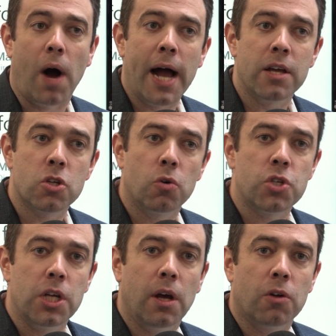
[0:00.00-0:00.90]
Why is
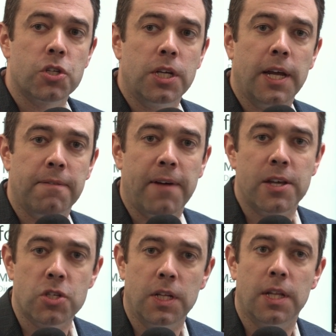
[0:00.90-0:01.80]
OCLC
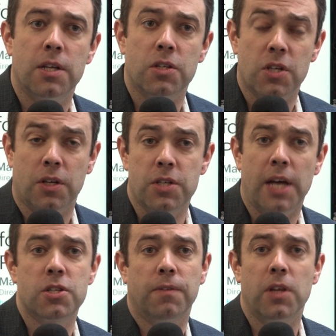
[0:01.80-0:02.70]
investing in the
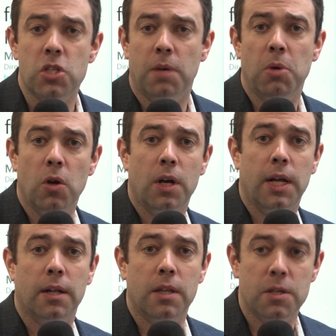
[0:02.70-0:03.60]
success of this
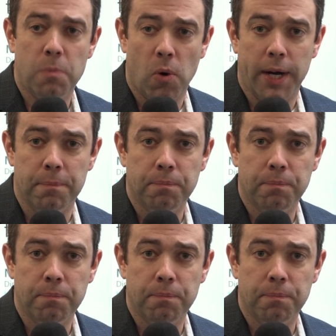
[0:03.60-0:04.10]
community at this point?